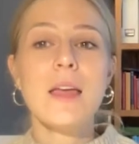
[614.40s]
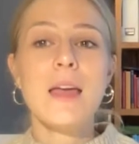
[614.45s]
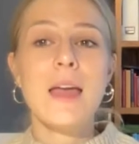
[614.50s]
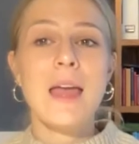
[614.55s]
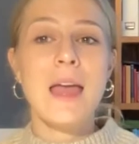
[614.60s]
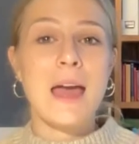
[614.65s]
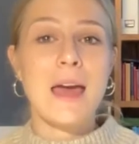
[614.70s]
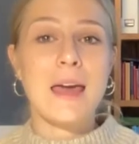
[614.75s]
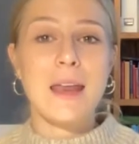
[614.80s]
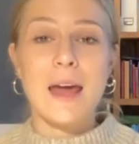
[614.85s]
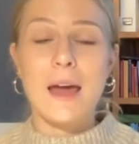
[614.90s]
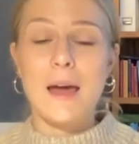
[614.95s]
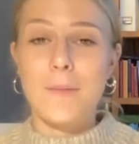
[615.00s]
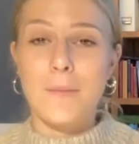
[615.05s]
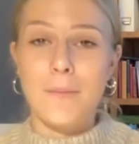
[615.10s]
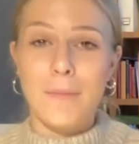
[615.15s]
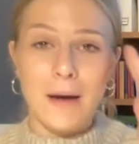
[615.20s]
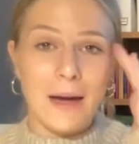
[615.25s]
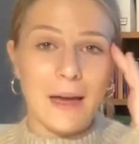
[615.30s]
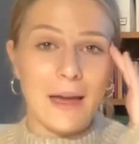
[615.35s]
And
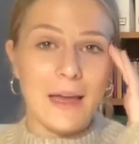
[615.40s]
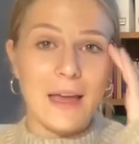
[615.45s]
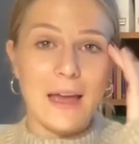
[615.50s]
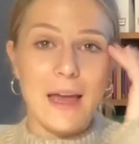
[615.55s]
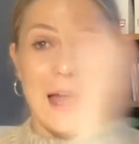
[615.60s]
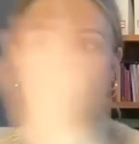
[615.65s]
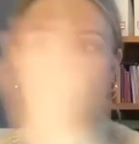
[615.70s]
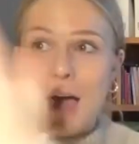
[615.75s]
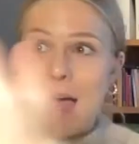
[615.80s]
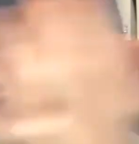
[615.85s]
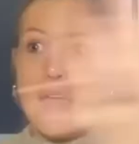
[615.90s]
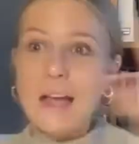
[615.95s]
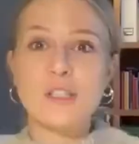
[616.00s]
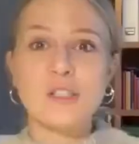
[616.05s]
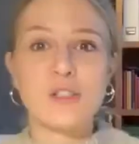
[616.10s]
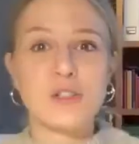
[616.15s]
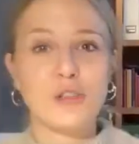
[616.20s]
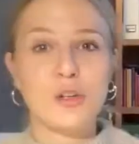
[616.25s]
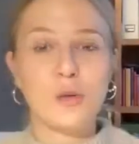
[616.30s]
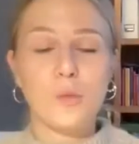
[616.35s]
my
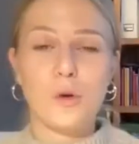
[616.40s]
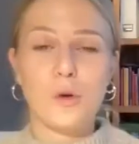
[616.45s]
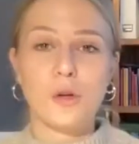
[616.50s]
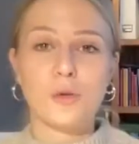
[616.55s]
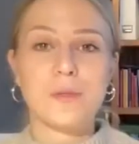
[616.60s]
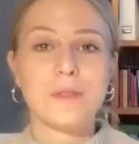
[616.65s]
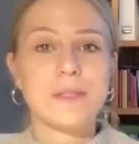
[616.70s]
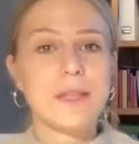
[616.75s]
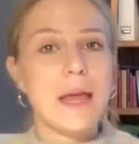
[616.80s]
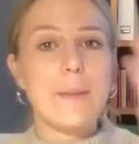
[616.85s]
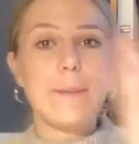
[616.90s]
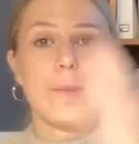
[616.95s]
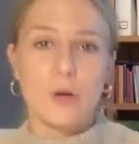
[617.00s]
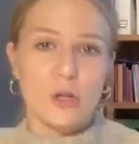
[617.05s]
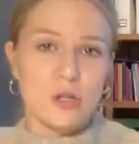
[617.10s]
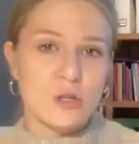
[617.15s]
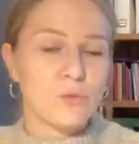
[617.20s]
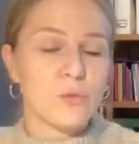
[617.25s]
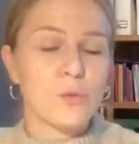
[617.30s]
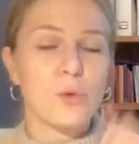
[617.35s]
external world was saying,
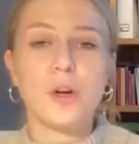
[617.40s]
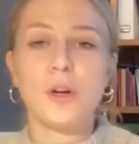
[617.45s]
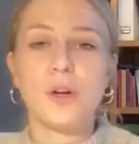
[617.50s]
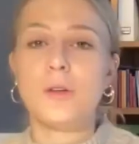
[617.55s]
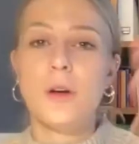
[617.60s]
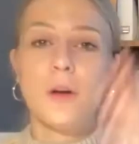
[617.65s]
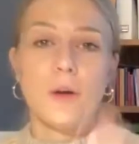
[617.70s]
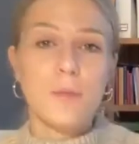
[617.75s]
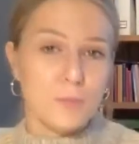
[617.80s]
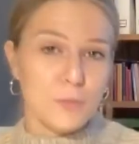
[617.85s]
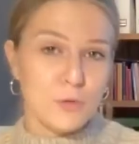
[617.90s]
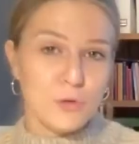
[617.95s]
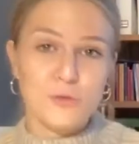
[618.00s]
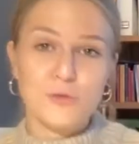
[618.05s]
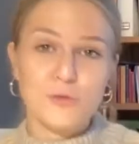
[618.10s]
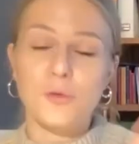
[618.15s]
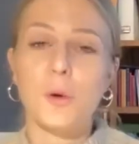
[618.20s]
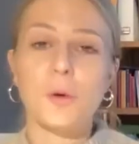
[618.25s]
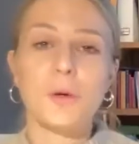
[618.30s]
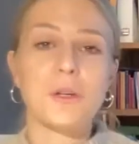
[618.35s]
push forward, move
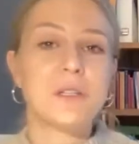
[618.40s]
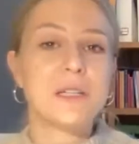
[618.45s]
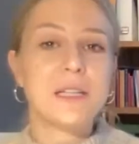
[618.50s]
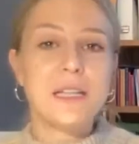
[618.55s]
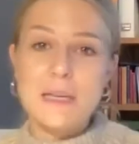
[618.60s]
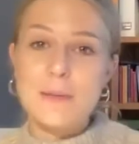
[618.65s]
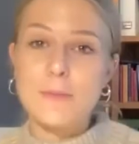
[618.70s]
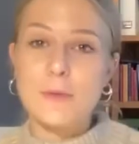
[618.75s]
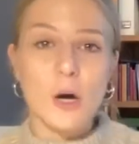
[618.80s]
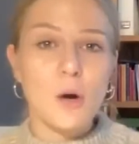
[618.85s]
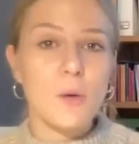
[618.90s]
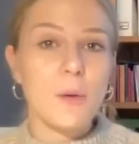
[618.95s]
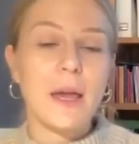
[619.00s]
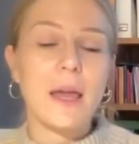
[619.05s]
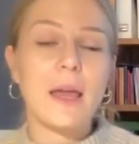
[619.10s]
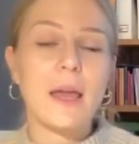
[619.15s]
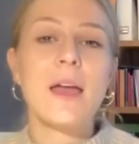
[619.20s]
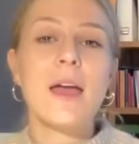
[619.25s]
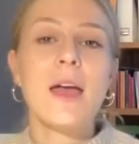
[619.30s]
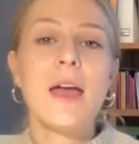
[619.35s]
forward, keep
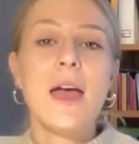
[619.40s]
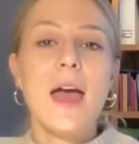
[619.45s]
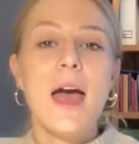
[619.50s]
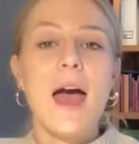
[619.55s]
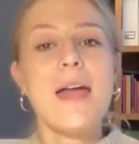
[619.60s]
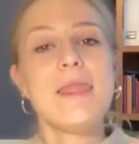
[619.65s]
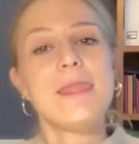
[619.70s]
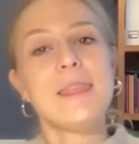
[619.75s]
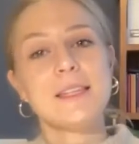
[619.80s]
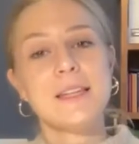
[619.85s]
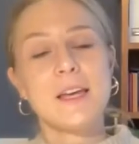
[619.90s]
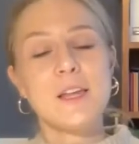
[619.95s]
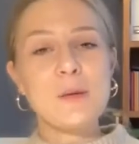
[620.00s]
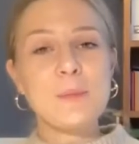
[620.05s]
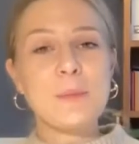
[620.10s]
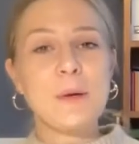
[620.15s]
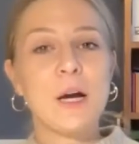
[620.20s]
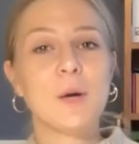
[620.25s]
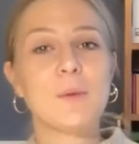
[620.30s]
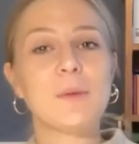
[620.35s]
going. And this other
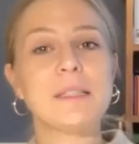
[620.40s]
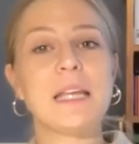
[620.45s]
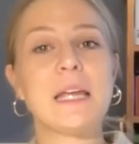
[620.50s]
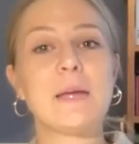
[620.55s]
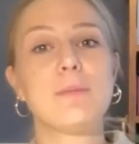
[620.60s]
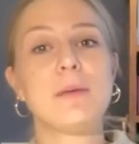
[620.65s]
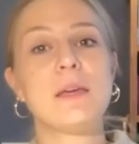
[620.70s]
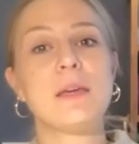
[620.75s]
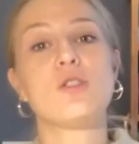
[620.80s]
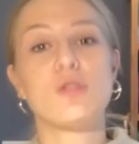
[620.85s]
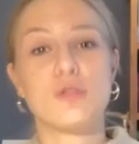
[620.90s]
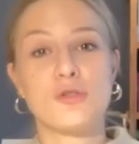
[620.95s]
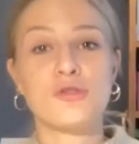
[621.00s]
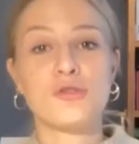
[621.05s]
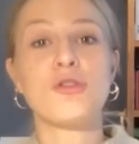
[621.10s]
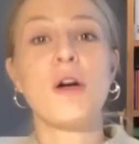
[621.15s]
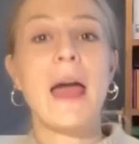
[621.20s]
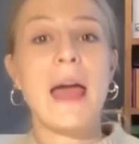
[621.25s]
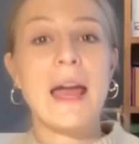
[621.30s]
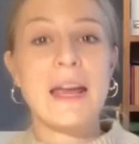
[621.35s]
part was like being
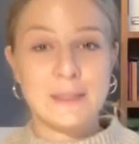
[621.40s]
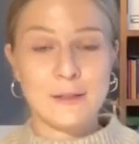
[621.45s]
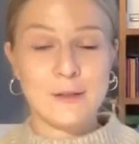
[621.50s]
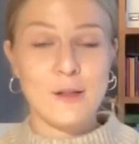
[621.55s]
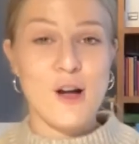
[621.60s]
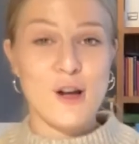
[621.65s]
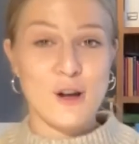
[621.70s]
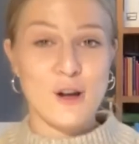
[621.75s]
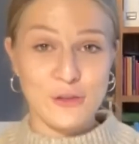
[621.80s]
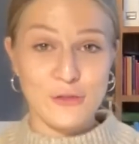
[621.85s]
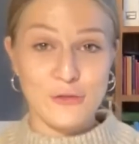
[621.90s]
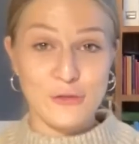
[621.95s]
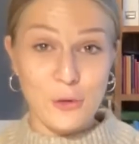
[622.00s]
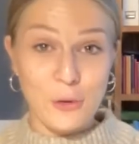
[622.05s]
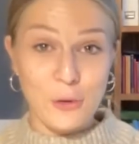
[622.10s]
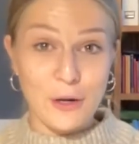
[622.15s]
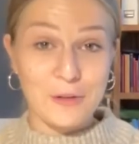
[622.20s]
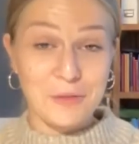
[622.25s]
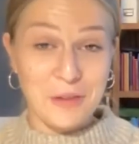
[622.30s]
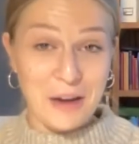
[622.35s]
dragged along on the
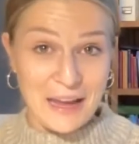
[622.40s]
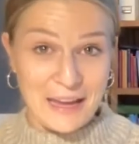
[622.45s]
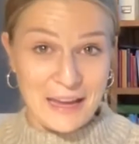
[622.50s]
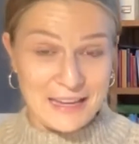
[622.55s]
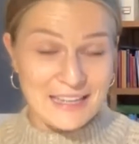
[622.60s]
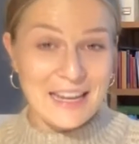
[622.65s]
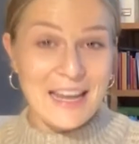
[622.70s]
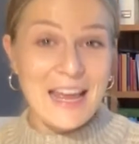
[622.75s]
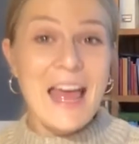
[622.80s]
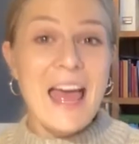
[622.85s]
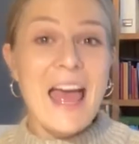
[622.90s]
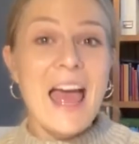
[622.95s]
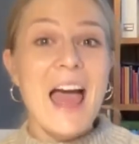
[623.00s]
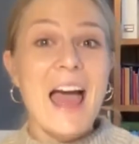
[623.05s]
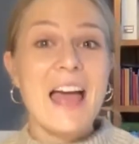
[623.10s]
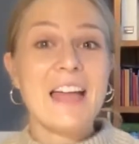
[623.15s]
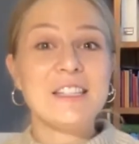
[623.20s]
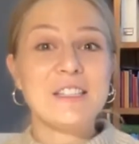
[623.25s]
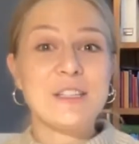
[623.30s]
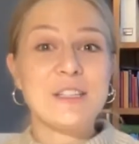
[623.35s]
floor, right?
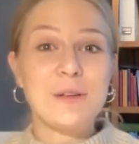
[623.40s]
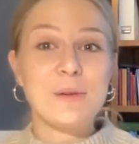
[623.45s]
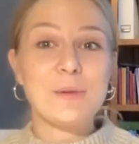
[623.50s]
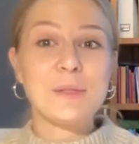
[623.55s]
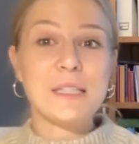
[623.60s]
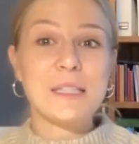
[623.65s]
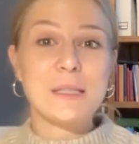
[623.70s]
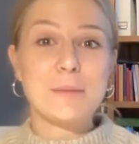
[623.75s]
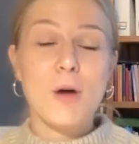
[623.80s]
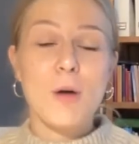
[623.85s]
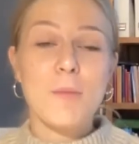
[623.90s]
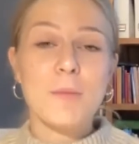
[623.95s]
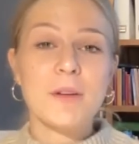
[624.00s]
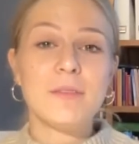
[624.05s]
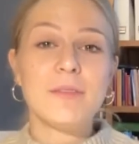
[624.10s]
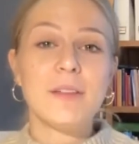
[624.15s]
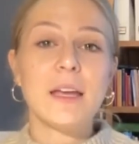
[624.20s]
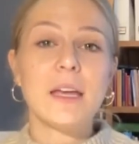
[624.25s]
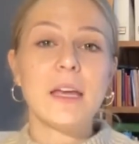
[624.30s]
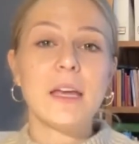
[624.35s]
And so it was this moment
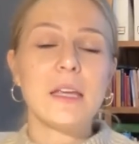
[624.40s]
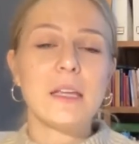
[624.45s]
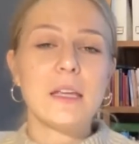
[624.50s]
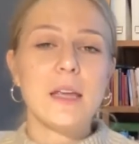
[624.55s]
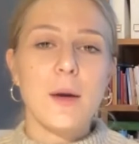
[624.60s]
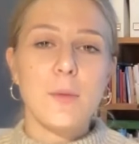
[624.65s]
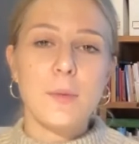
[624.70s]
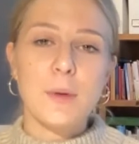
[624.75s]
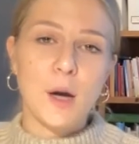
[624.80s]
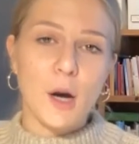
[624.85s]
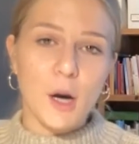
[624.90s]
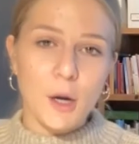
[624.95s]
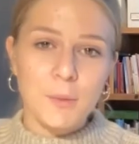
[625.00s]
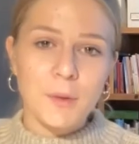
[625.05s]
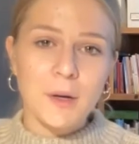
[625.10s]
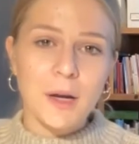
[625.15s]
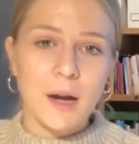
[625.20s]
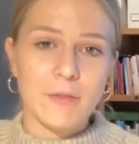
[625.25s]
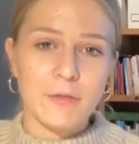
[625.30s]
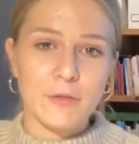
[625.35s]
of like, yeah, we are
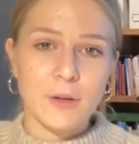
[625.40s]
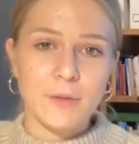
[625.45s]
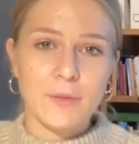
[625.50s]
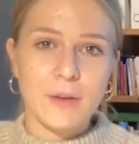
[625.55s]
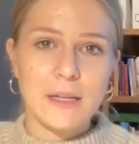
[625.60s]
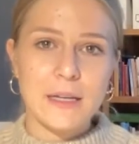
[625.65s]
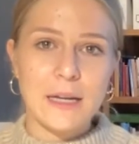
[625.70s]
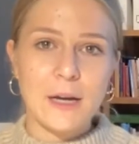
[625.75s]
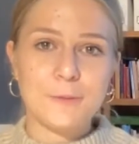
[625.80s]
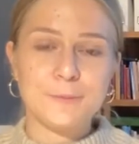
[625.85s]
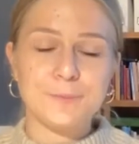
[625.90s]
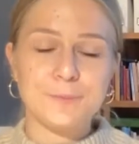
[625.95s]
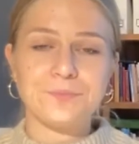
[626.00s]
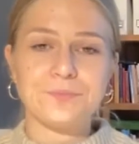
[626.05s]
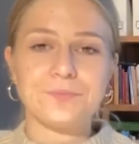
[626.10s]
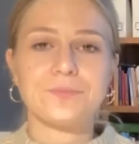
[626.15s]
recovering right now.